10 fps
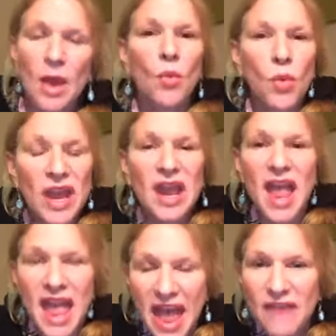
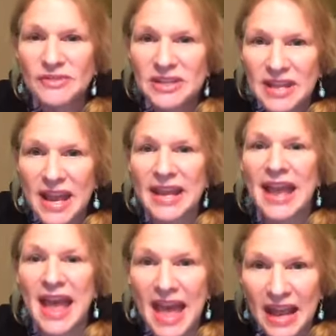We have to take
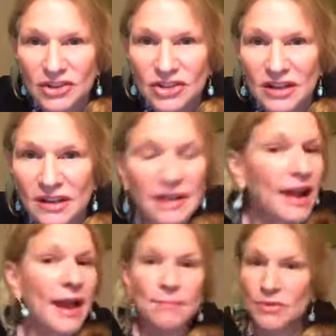action.
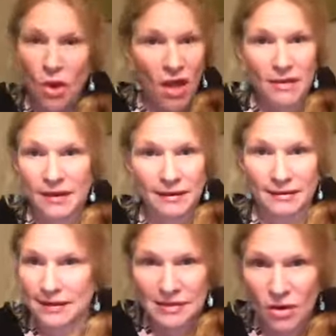I'm calling,
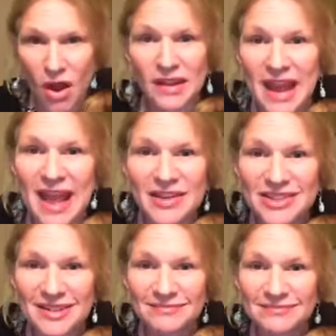this is a call to
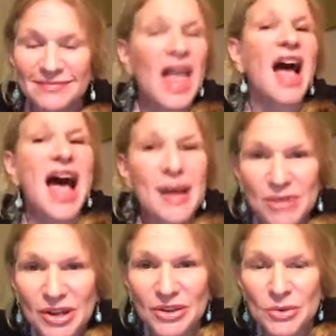action. I'm
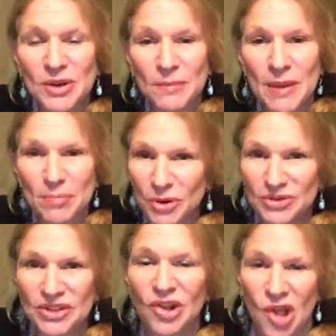going to do it in my
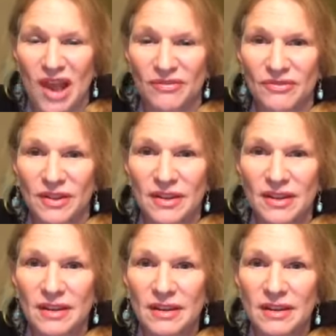personal life.
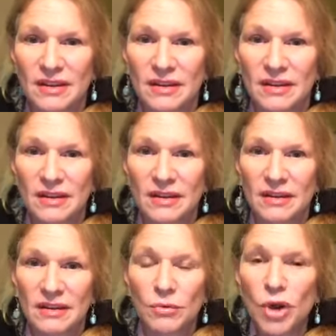
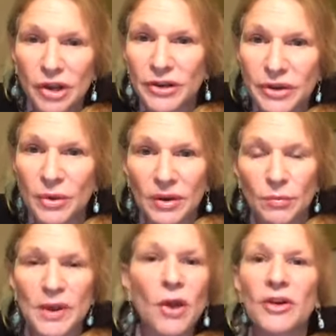We're going to do it.
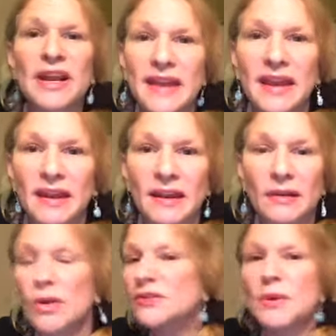We already did
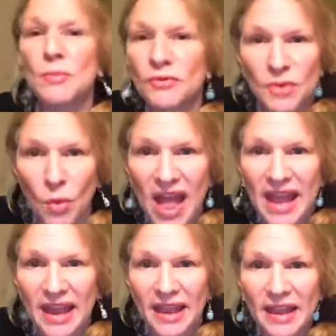because we moved
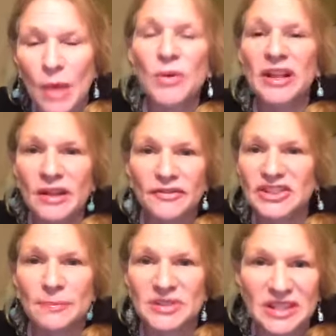away and we live
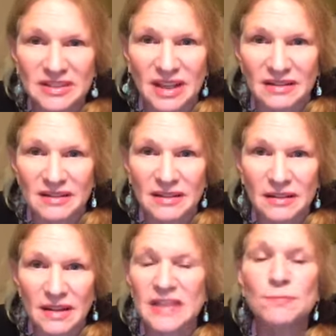subsistence
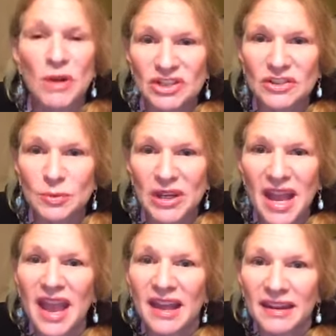as much as we
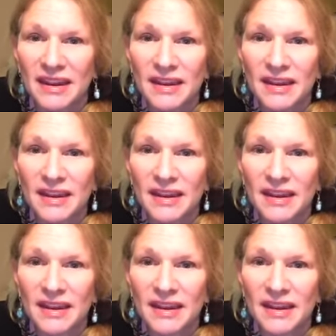can.